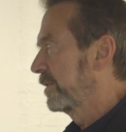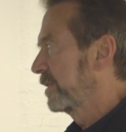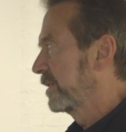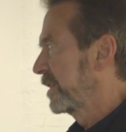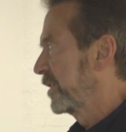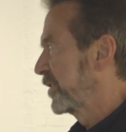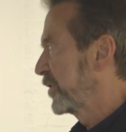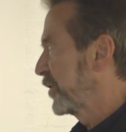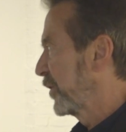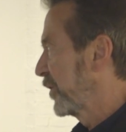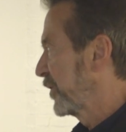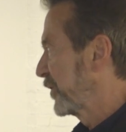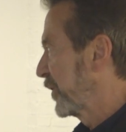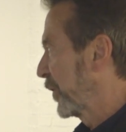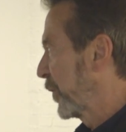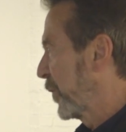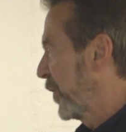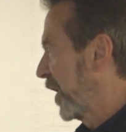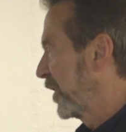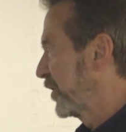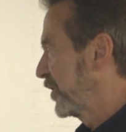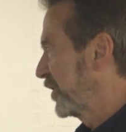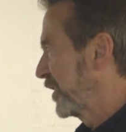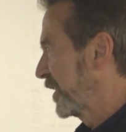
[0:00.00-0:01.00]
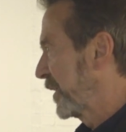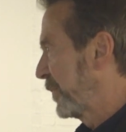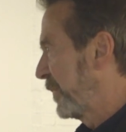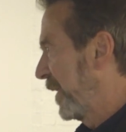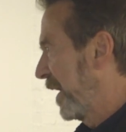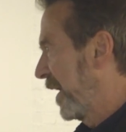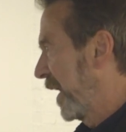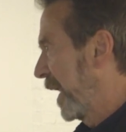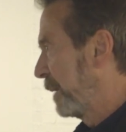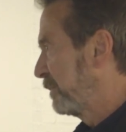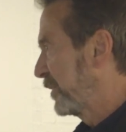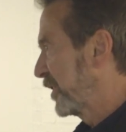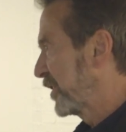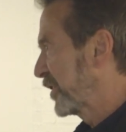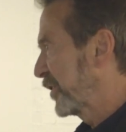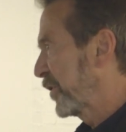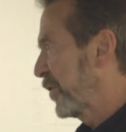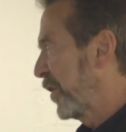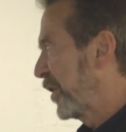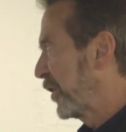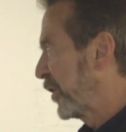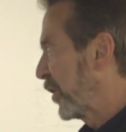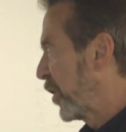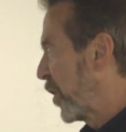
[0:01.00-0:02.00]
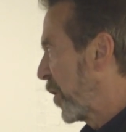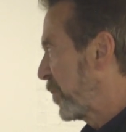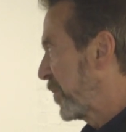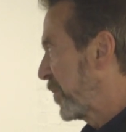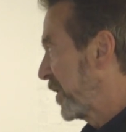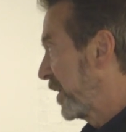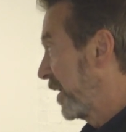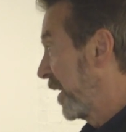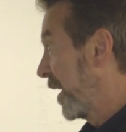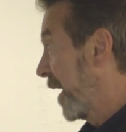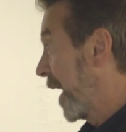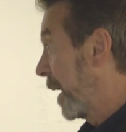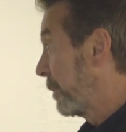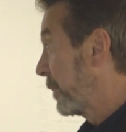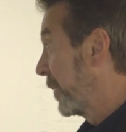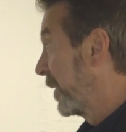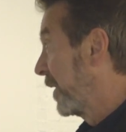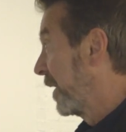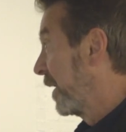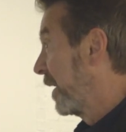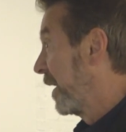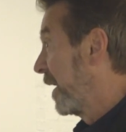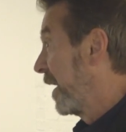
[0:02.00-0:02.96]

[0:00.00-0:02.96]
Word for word: concerns or questions about, I'm just going to open it up.